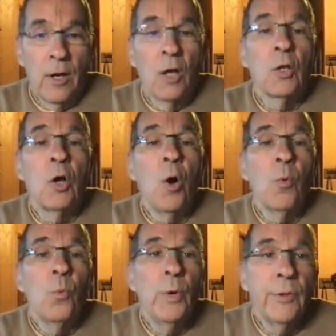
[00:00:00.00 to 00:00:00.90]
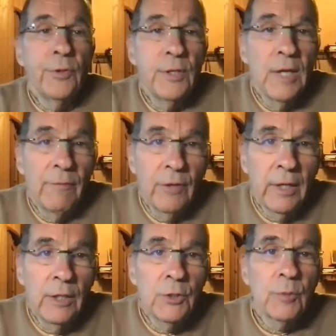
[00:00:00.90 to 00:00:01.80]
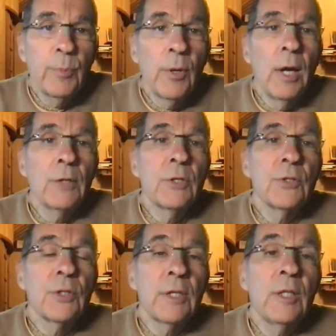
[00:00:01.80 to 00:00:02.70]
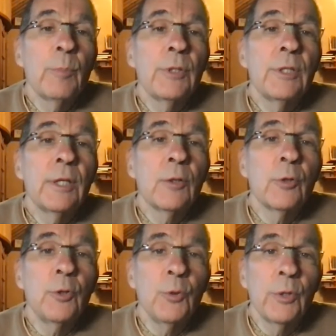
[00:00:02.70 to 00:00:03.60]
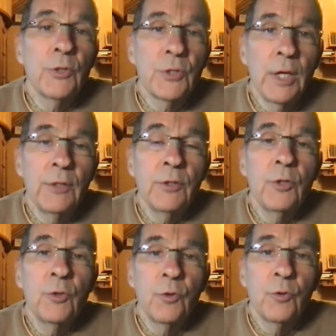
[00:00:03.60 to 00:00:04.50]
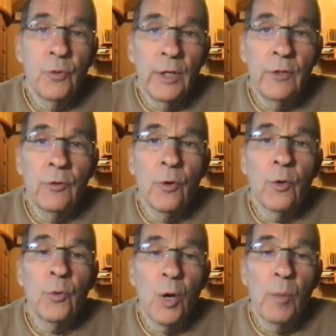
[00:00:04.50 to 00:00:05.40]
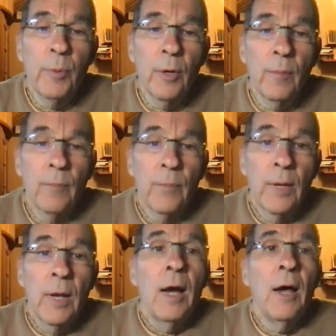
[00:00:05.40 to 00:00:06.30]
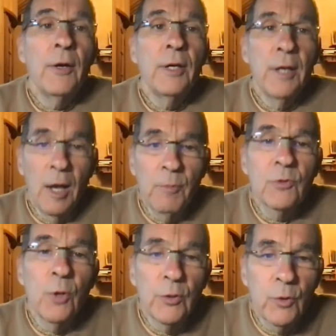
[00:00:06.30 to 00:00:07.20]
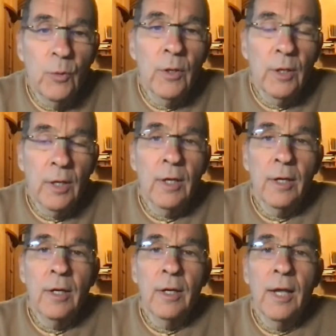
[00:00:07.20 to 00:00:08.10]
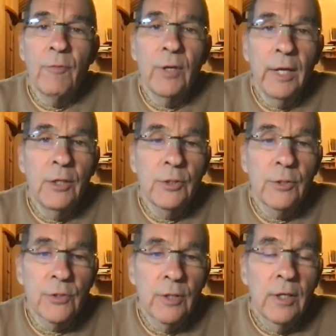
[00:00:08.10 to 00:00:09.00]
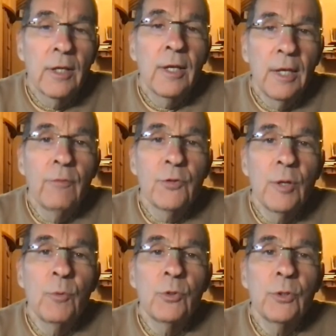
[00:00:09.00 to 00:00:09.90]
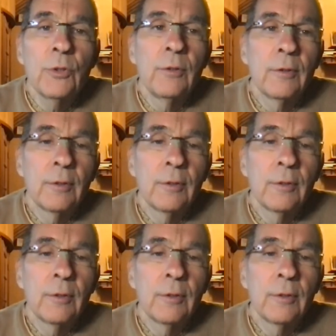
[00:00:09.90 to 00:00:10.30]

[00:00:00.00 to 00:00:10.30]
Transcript: Along with the efficacious process in the particular yuga, Satya, Treta, or Dwarpa, Harinam is also efficacious if someone should